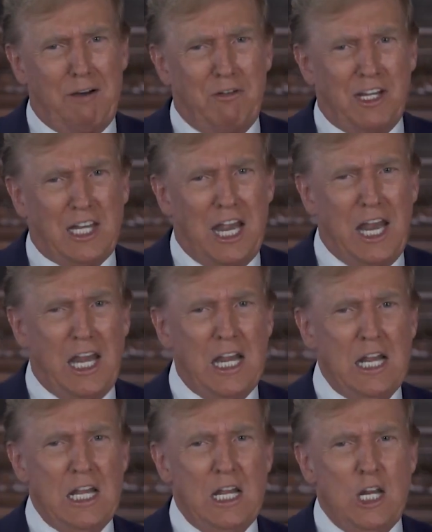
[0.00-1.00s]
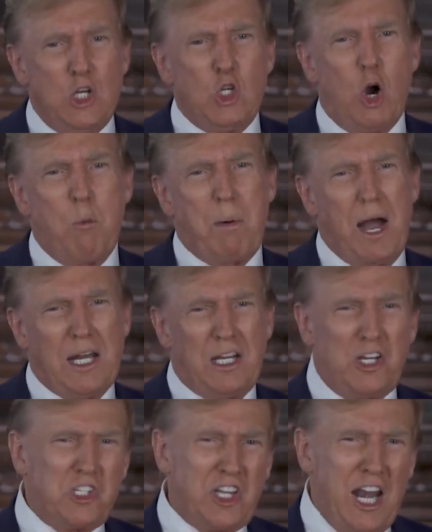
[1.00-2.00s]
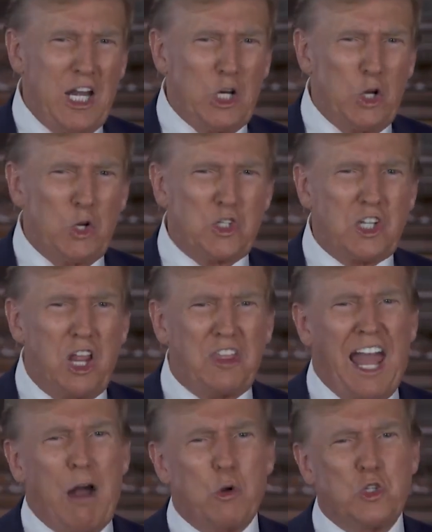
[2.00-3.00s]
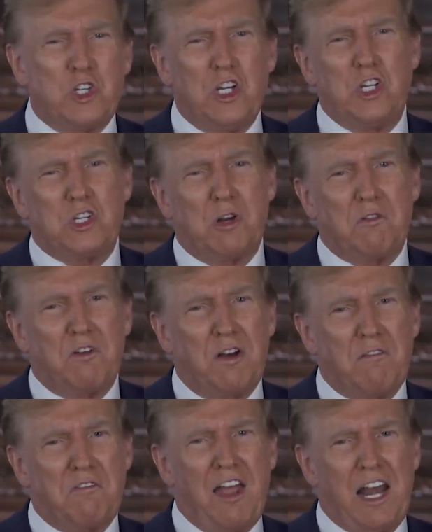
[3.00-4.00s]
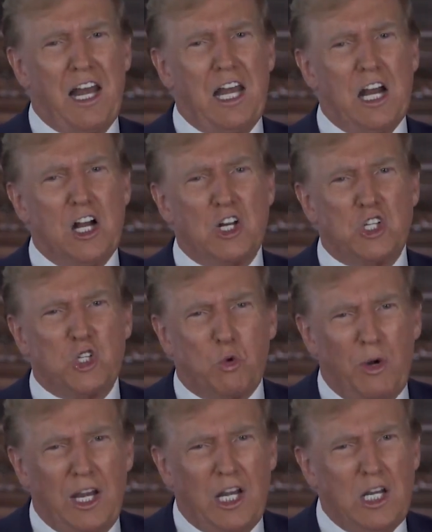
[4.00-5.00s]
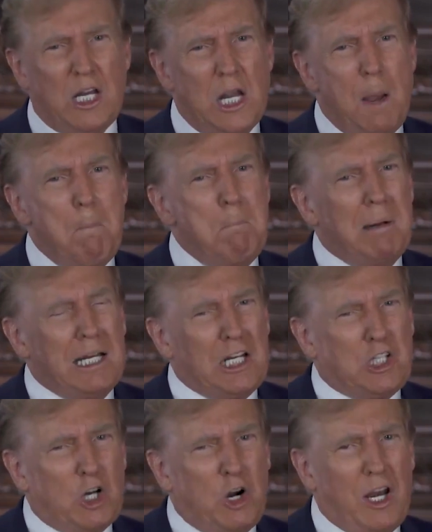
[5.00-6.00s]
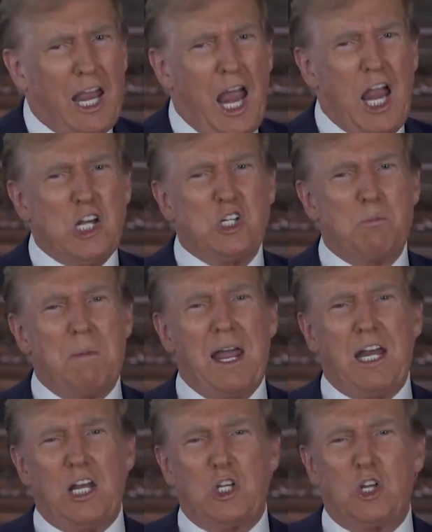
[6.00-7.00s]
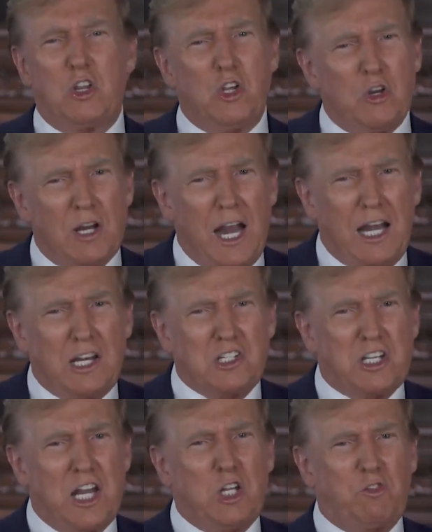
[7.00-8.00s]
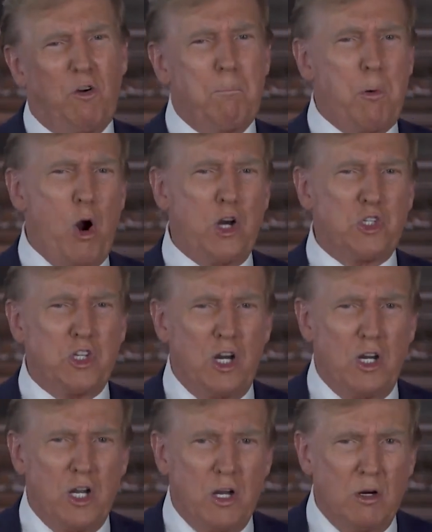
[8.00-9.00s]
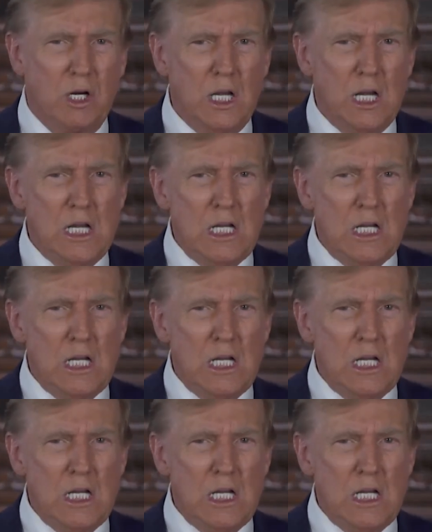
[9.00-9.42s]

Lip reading: it. Every day, Joe Biden is setting loose thousands of unvetted, unscreened, military-aged men into the United States from parts unknown.